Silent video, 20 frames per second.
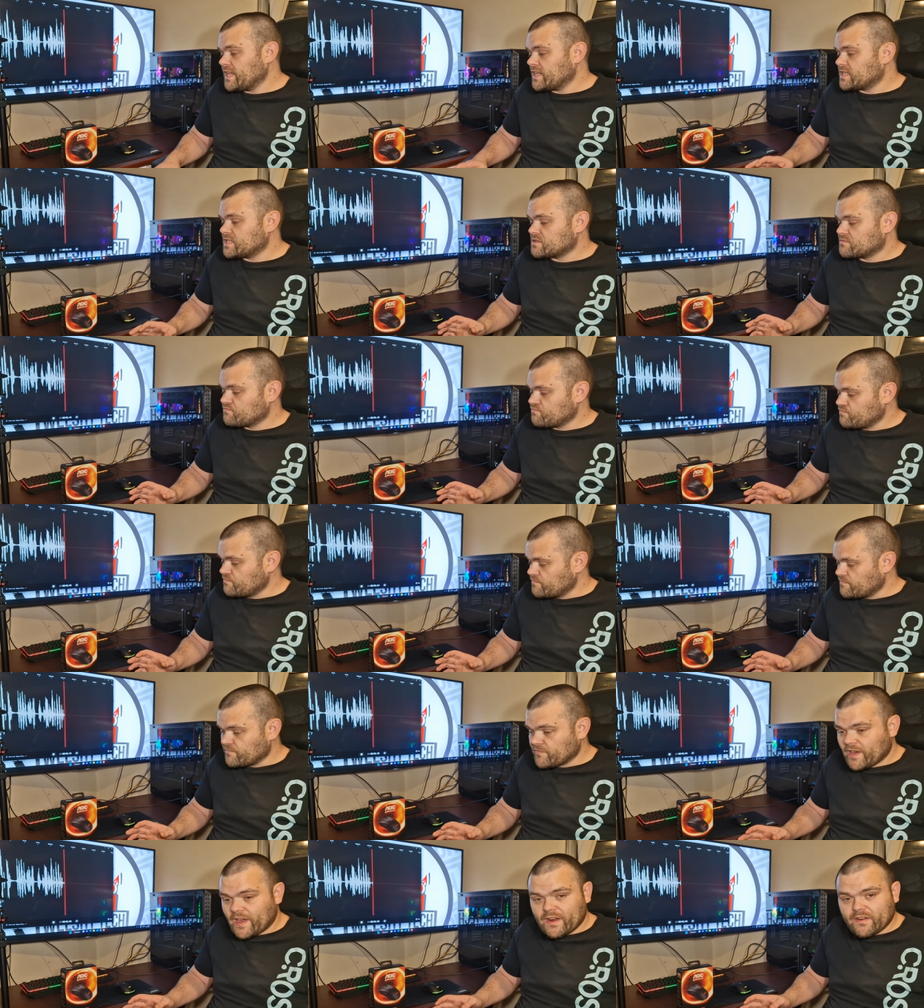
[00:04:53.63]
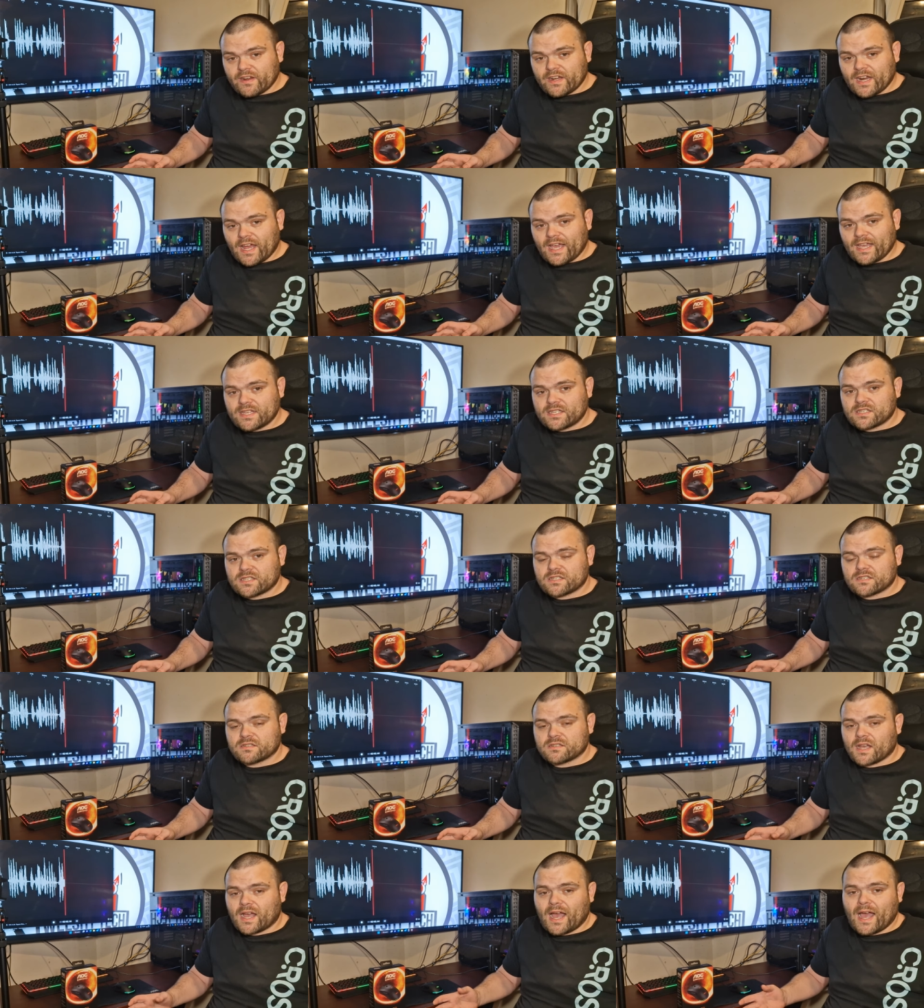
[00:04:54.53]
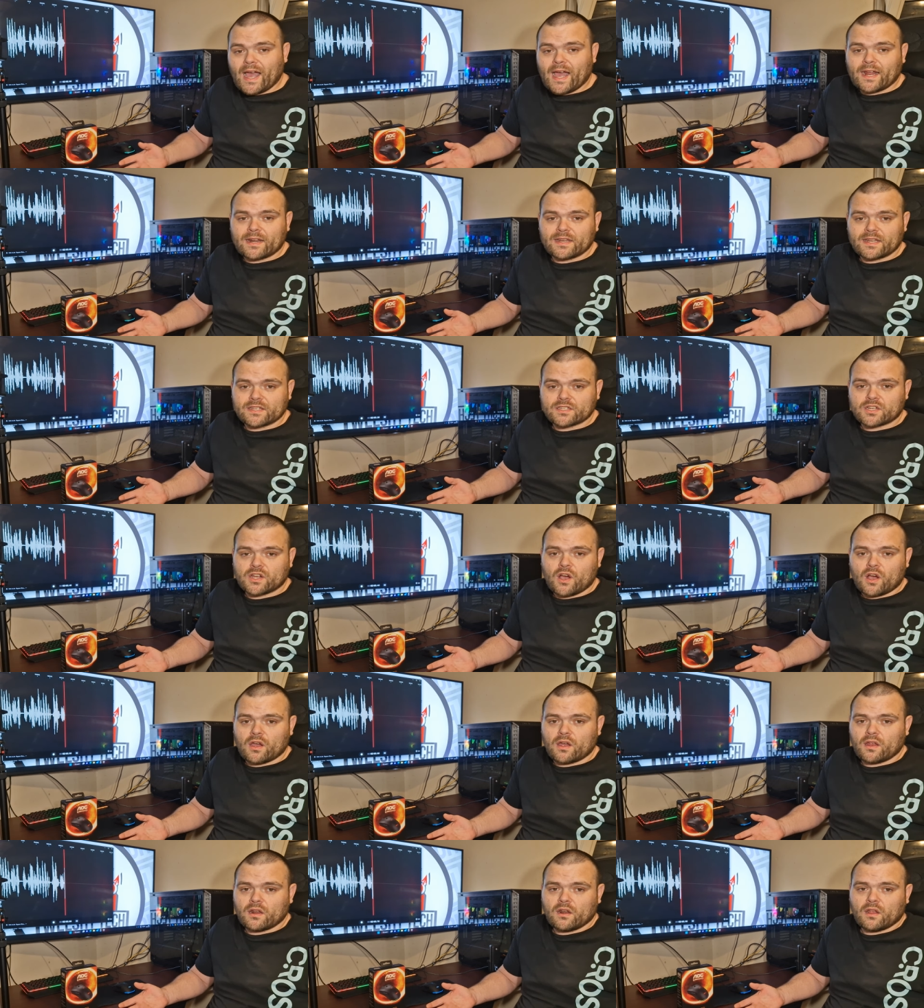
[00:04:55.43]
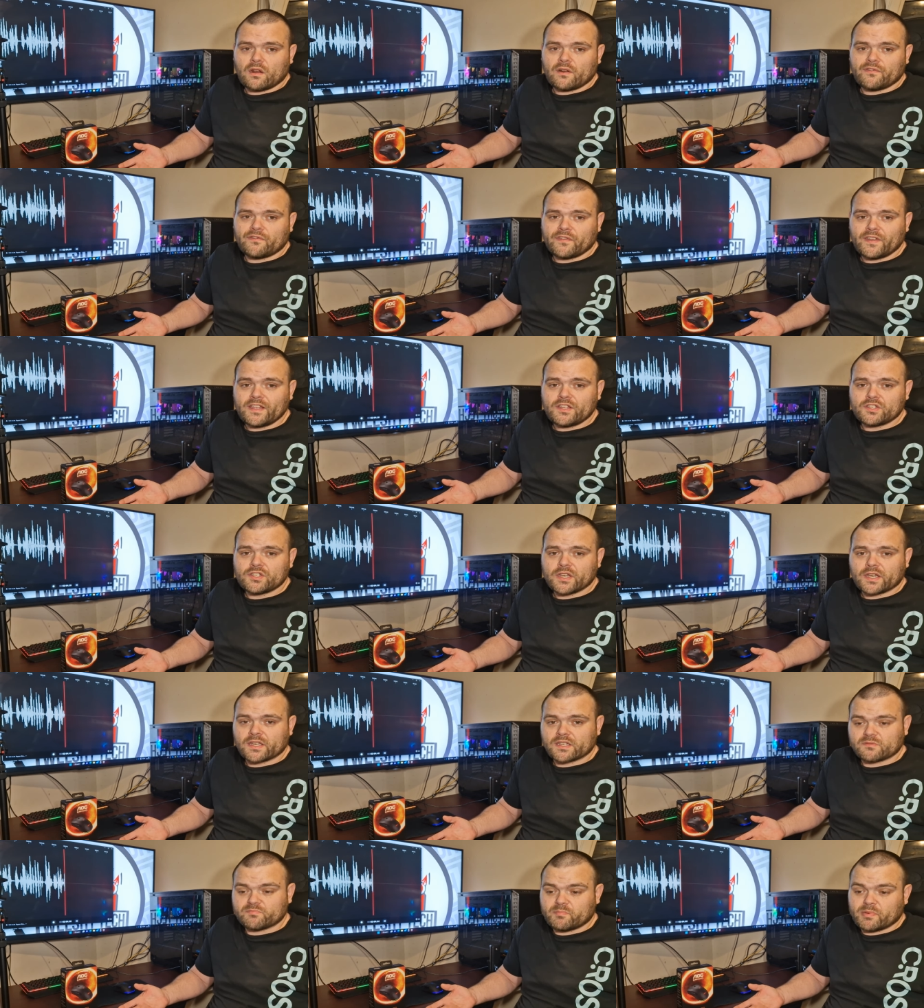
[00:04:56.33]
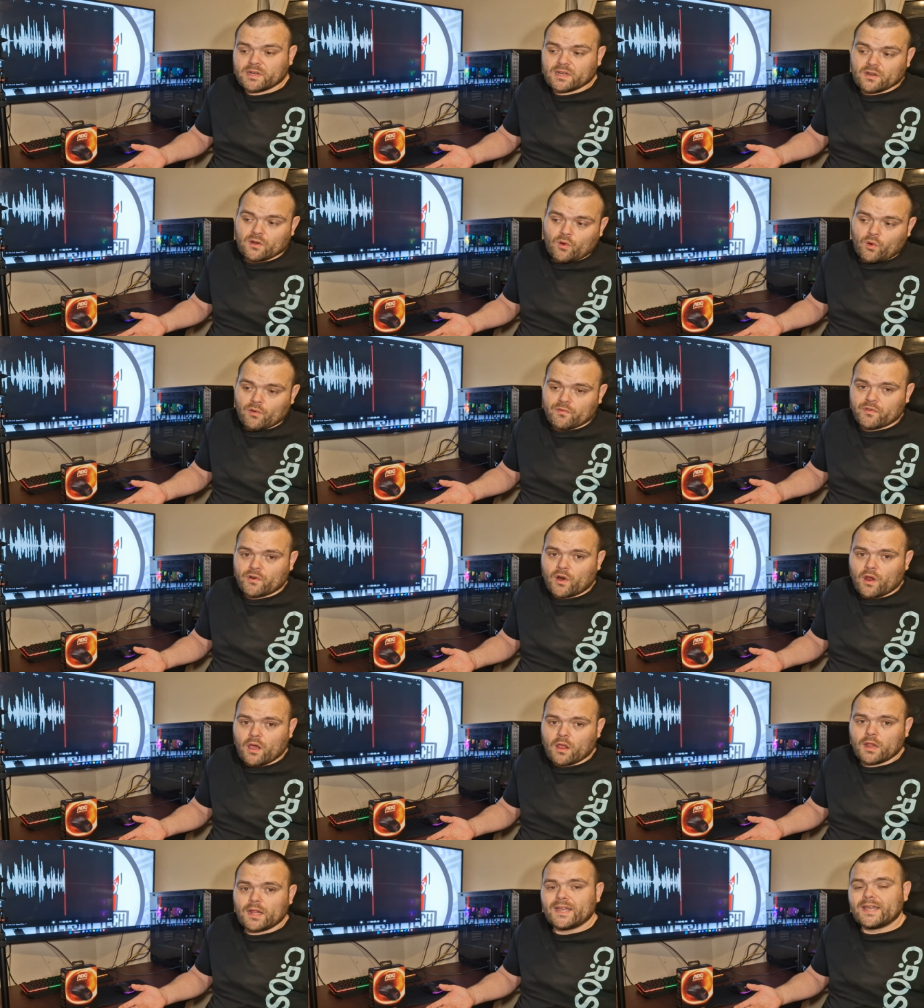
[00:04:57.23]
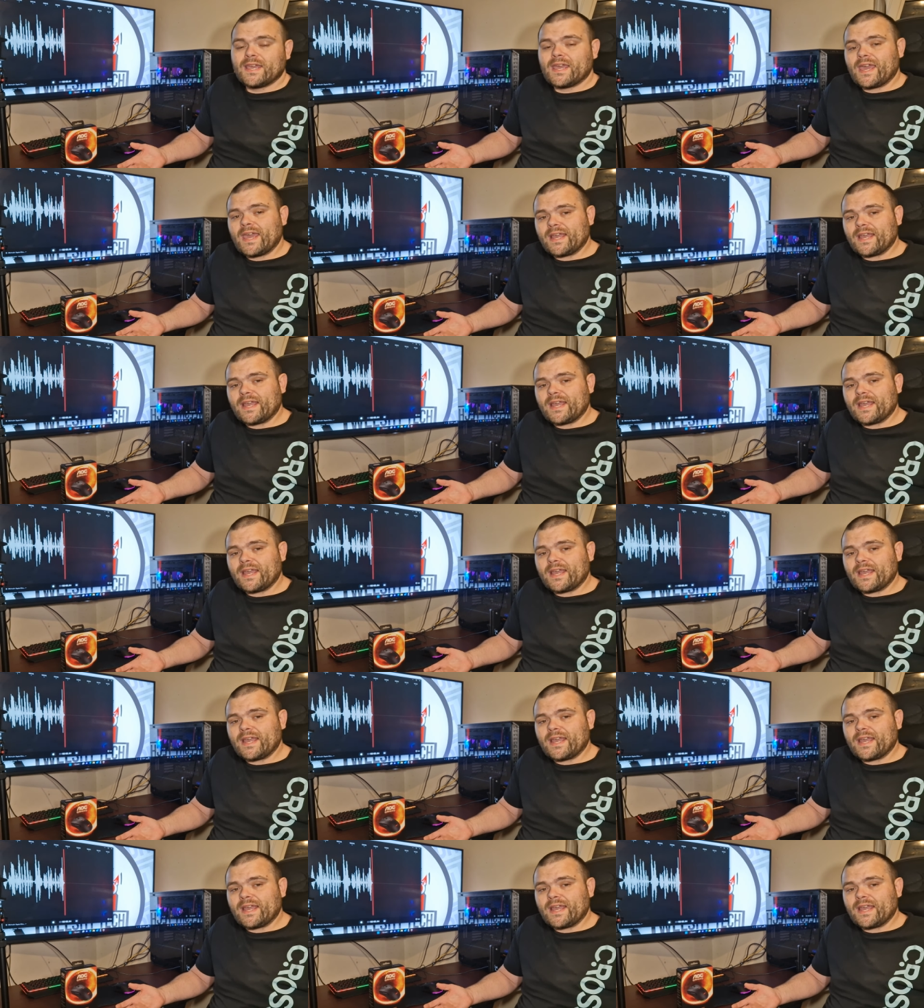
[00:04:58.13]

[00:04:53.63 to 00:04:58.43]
It's very nice and it's got a lot of features, but overall,